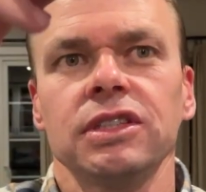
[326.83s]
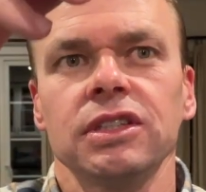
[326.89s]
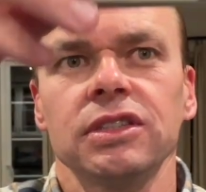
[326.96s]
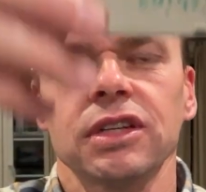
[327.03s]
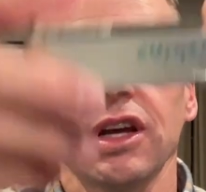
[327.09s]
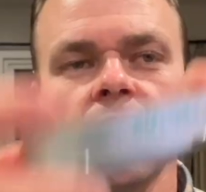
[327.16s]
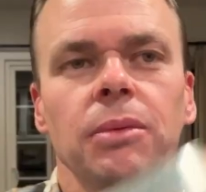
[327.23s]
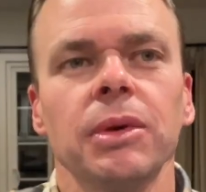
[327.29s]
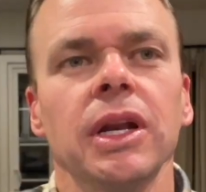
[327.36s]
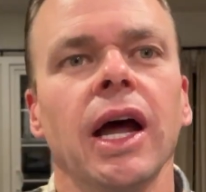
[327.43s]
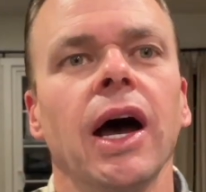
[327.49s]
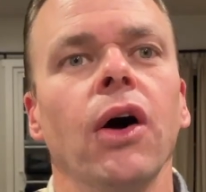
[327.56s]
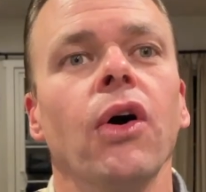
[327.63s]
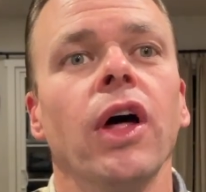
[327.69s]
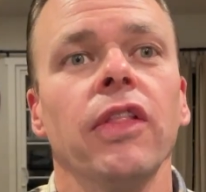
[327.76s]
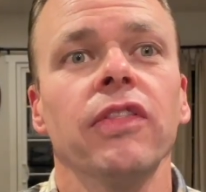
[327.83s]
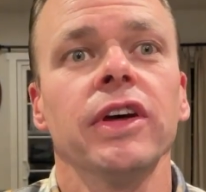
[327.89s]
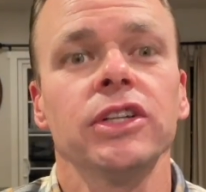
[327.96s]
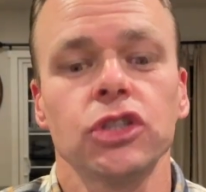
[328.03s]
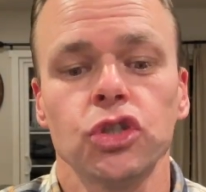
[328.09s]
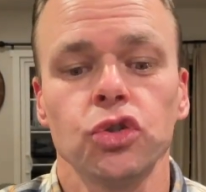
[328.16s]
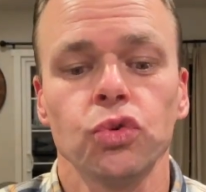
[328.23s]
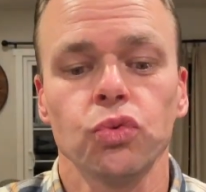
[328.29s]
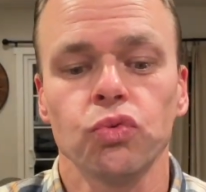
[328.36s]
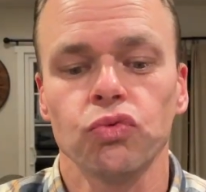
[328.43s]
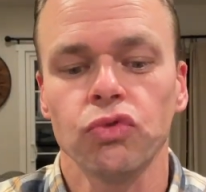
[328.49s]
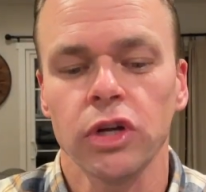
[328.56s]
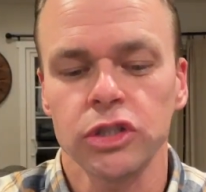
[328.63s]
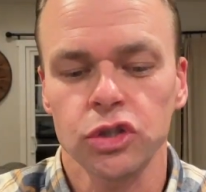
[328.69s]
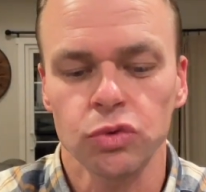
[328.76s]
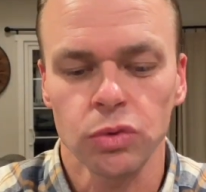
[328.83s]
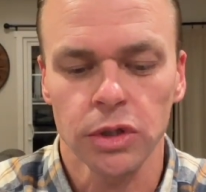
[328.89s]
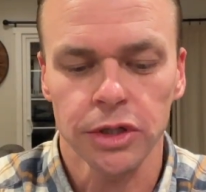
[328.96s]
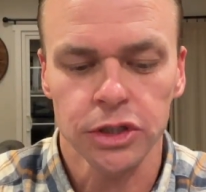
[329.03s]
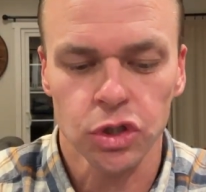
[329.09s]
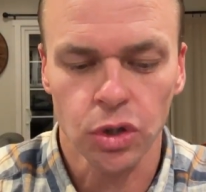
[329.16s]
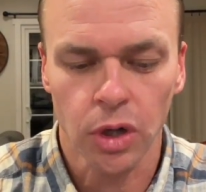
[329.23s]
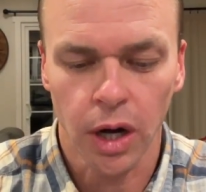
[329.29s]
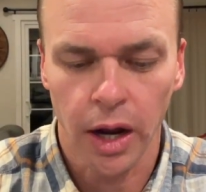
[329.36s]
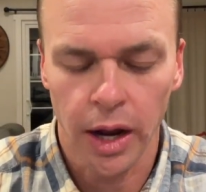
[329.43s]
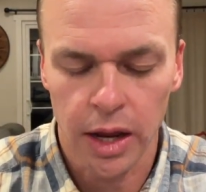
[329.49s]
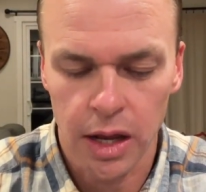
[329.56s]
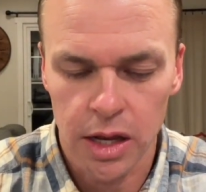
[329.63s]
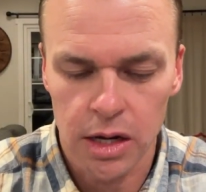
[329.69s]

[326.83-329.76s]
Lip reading: isn't coming out unless you really try.